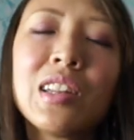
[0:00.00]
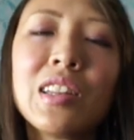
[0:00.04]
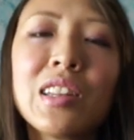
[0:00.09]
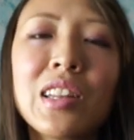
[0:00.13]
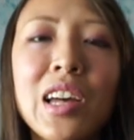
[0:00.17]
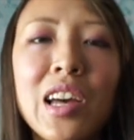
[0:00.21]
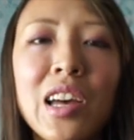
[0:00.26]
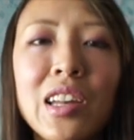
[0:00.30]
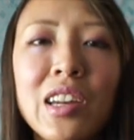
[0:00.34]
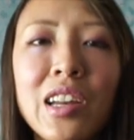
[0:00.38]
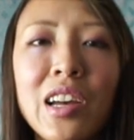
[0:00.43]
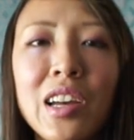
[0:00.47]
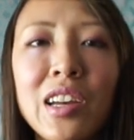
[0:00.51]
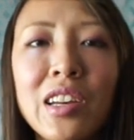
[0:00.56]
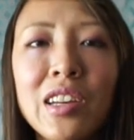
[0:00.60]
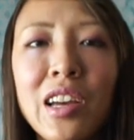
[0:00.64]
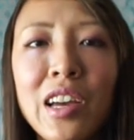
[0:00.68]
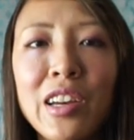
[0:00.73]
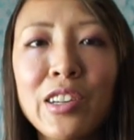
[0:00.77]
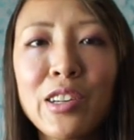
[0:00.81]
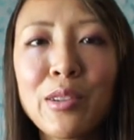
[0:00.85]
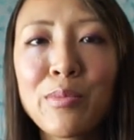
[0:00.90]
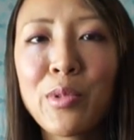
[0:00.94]
that
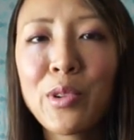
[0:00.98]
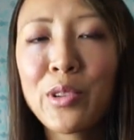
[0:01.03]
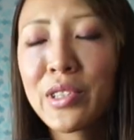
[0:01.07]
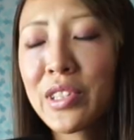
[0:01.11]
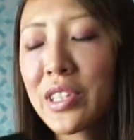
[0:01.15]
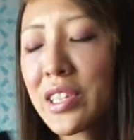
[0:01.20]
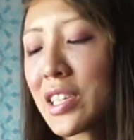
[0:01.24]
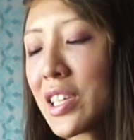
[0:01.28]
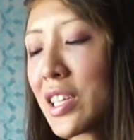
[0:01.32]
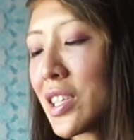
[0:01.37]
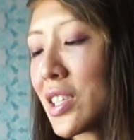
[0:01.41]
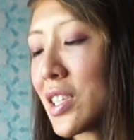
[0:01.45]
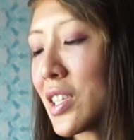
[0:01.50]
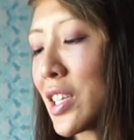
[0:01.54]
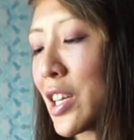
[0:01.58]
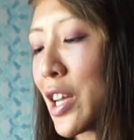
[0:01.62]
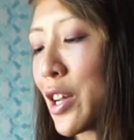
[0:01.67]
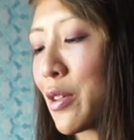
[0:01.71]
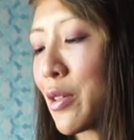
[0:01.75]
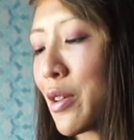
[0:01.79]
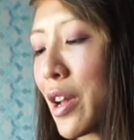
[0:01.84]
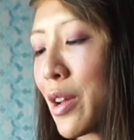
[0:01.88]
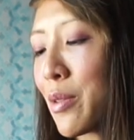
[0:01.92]
I could purchase this, and
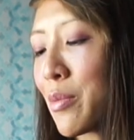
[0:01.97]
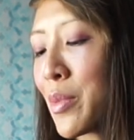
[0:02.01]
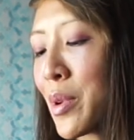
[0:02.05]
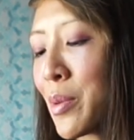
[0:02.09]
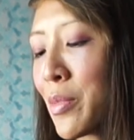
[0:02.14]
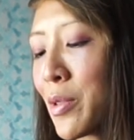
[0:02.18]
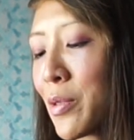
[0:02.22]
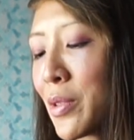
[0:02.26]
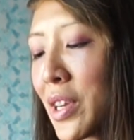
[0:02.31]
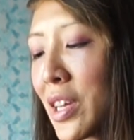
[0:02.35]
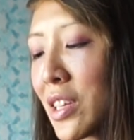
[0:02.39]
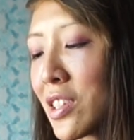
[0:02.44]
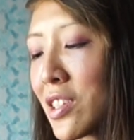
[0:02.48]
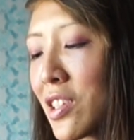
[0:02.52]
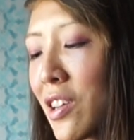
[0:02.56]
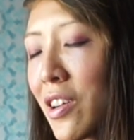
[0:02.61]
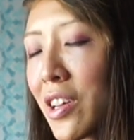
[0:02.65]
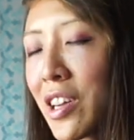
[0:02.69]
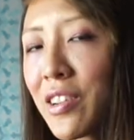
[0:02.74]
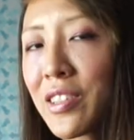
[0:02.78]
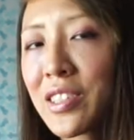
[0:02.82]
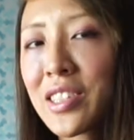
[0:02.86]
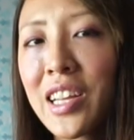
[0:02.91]
I remember when I
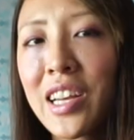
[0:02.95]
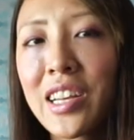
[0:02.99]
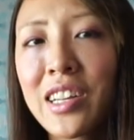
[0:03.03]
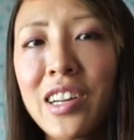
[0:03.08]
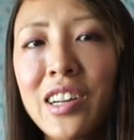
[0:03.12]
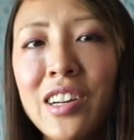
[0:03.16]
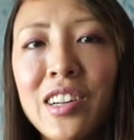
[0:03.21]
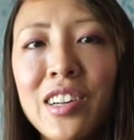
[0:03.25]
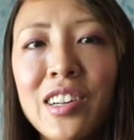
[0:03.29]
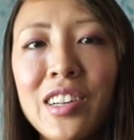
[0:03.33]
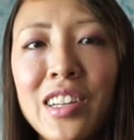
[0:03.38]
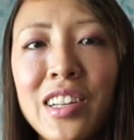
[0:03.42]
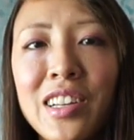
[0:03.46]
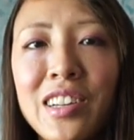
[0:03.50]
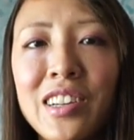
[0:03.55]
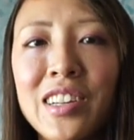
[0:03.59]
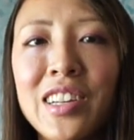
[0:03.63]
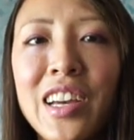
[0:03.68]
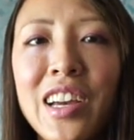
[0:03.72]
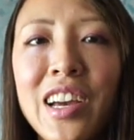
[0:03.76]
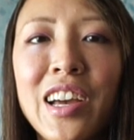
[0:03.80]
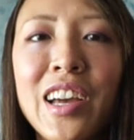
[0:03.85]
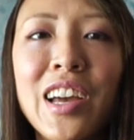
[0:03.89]
saw it, I was like, oh,
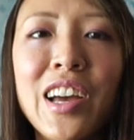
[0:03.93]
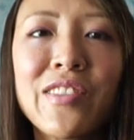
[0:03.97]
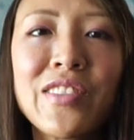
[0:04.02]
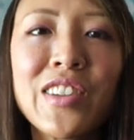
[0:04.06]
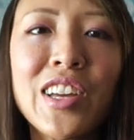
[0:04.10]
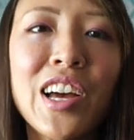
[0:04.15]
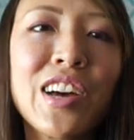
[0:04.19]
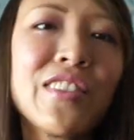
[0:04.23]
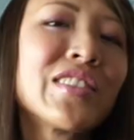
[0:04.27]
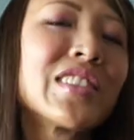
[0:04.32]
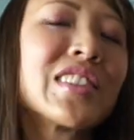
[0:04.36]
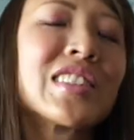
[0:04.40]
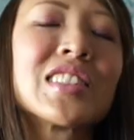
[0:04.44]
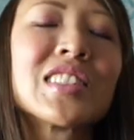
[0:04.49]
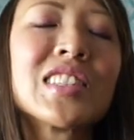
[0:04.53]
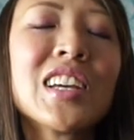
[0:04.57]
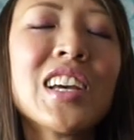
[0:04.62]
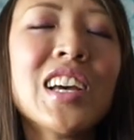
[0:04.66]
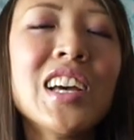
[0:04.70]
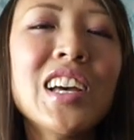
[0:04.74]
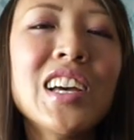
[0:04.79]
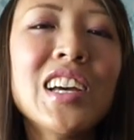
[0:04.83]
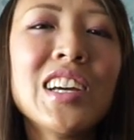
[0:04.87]
okay, I have to have this.
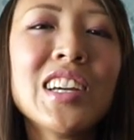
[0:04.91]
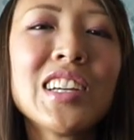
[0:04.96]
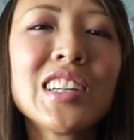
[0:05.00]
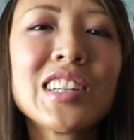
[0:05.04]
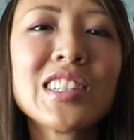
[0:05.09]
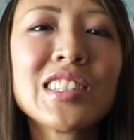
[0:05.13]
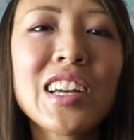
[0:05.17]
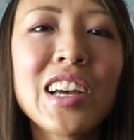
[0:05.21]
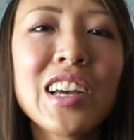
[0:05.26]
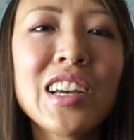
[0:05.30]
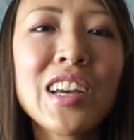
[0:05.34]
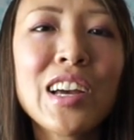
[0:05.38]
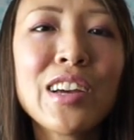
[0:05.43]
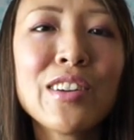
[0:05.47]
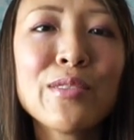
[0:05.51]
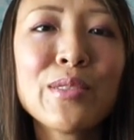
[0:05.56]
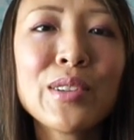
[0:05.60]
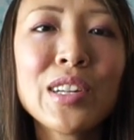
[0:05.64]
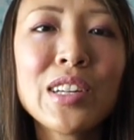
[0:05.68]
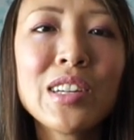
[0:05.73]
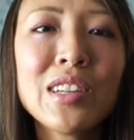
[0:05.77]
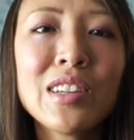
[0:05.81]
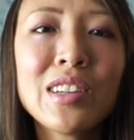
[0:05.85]
Because I
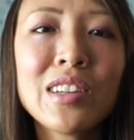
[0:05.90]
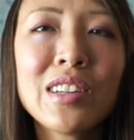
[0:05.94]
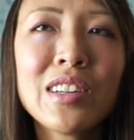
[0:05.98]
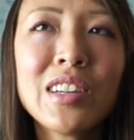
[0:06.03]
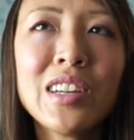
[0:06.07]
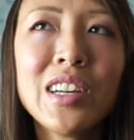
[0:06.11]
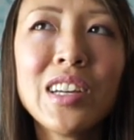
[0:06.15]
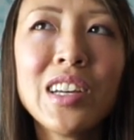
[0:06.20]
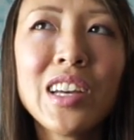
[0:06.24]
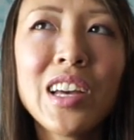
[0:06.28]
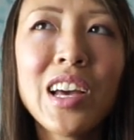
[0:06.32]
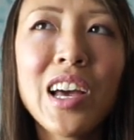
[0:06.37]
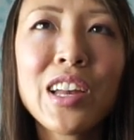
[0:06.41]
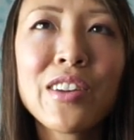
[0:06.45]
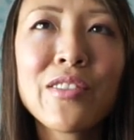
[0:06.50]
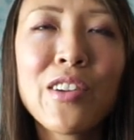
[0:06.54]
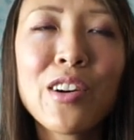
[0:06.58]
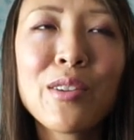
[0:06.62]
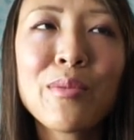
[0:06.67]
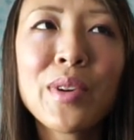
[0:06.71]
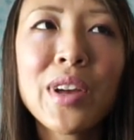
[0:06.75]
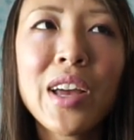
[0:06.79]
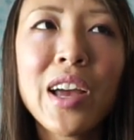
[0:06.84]
really, out
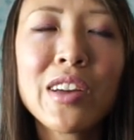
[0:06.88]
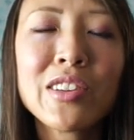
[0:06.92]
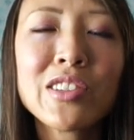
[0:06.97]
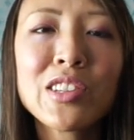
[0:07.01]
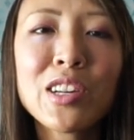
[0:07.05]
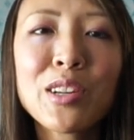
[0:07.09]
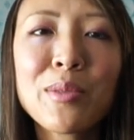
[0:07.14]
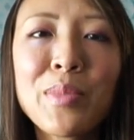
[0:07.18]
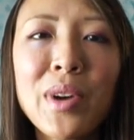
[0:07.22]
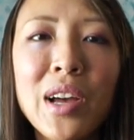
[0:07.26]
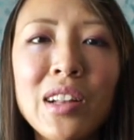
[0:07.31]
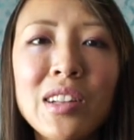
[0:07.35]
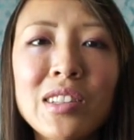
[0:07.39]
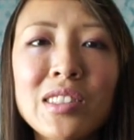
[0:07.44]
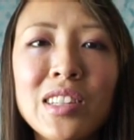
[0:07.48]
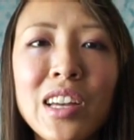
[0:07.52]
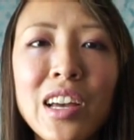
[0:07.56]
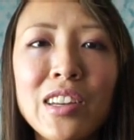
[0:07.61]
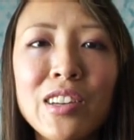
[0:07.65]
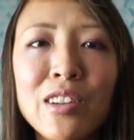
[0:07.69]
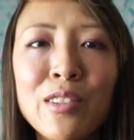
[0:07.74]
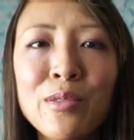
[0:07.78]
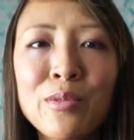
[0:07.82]
of all my eyeshadow palettes,
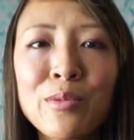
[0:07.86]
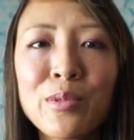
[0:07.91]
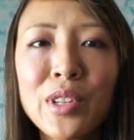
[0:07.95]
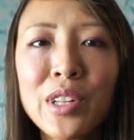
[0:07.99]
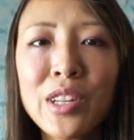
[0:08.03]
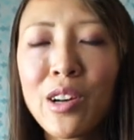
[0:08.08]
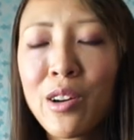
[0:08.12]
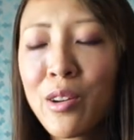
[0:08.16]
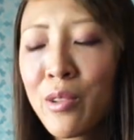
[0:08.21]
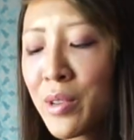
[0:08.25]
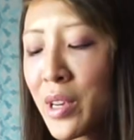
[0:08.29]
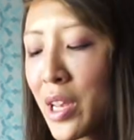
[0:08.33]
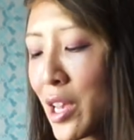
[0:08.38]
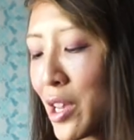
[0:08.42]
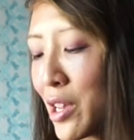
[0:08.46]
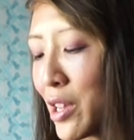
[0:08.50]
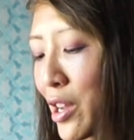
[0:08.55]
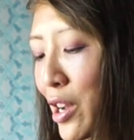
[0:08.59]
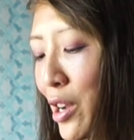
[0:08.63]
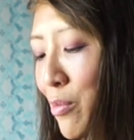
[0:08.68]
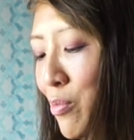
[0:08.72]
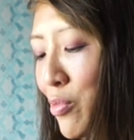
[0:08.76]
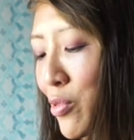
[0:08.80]
I don't really own
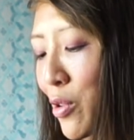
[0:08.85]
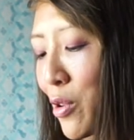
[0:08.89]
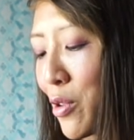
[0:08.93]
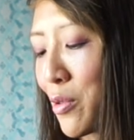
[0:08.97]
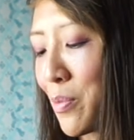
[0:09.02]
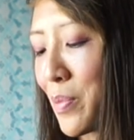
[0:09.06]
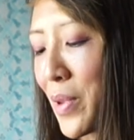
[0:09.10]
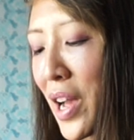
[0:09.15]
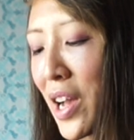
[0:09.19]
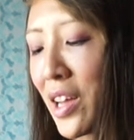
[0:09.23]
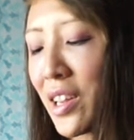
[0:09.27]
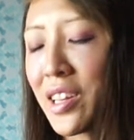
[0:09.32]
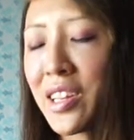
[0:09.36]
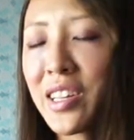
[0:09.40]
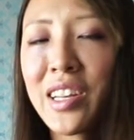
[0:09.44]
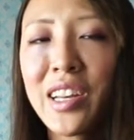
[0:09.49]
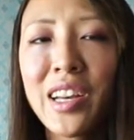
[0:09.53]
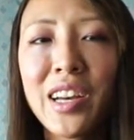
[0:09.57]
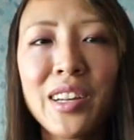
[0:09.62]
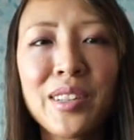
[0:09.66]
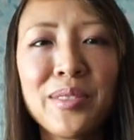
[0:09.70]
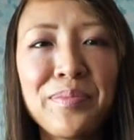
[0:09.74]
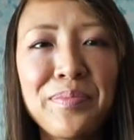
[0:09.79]
a Pro palette
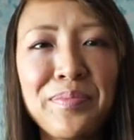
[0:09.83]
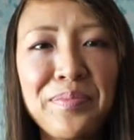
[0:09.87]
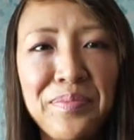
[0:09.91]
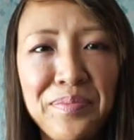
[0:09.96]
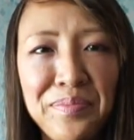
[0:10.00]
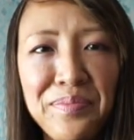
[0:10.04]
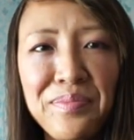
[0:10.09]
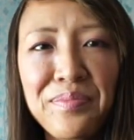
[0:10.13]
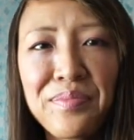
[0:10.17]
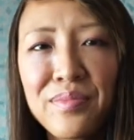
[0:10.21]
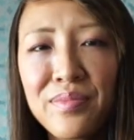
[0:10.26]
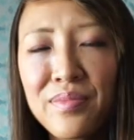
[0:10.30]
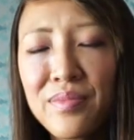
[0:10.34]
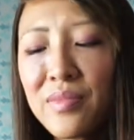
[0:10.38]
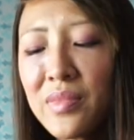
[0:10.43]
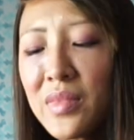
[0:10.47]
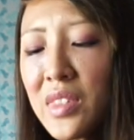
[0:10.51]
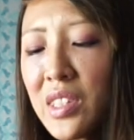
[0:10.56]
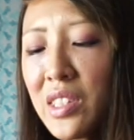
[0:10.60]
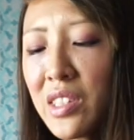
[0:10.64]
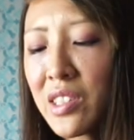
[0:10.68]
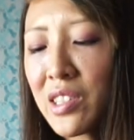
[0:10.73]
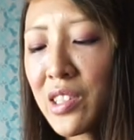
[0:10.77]
yet.
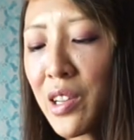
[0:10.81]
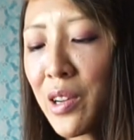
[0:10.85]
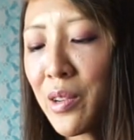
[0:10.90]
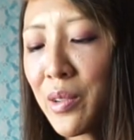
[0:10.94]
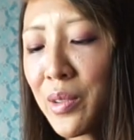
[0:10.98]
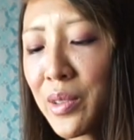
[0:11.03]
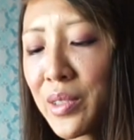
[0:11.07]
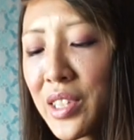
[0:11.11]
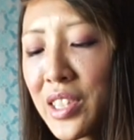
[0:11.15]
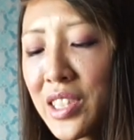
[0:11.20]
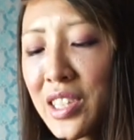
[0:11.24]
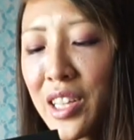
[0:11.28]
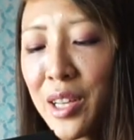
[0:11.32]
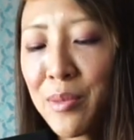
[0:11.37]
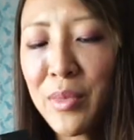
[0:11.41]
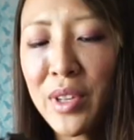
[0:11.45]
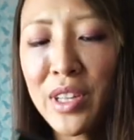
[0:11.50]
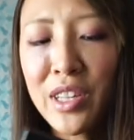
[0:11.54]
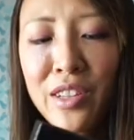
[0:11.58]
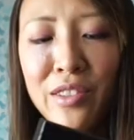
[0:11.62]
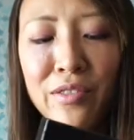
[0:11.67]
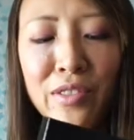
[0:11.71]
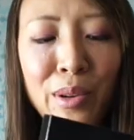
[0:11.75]
So this, I
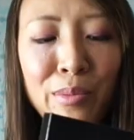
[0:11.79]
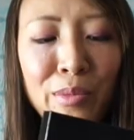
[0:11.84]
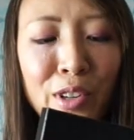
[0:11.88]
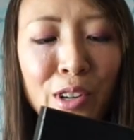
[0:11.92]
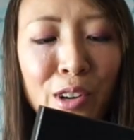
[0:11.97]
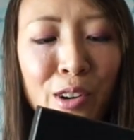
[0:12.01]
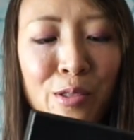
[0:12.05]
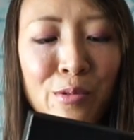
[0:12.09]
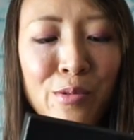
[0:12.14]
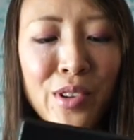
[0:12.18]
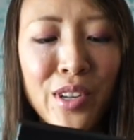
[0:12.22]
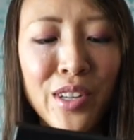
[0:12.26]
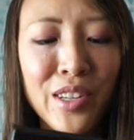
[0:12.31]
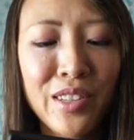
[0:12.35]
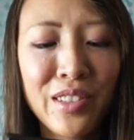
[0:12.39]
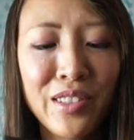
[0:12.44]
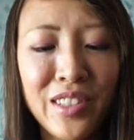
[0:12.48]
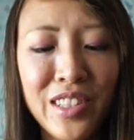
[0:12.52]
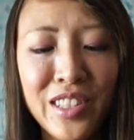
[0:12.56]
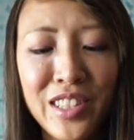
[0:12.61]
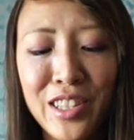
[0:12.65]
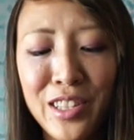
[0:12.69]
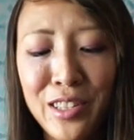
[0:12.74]
mean, if I'm going to own
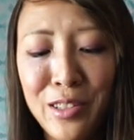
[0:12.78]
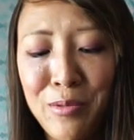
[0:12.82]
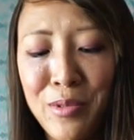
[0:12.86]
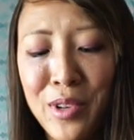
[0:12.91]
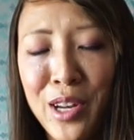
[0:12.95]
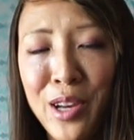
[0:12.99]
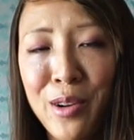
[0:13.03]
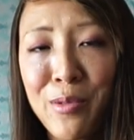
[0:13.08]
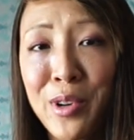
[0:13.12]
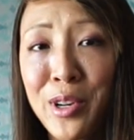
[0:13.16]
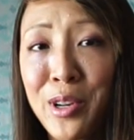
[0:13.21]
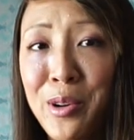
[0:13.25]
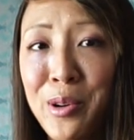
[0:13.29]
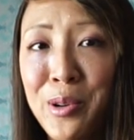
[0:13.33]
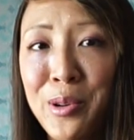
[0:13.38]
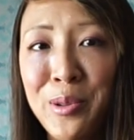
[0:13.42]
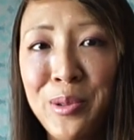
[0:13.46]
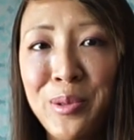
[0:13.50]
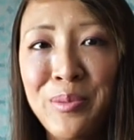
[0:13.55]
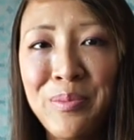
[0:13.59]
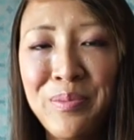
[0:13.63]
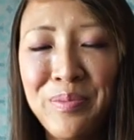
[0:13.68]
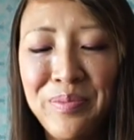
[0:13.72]
one, this is the one I want to
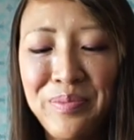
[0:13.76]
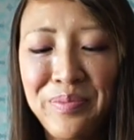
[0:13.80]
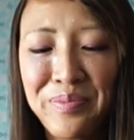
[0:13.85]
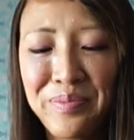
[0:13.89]
own.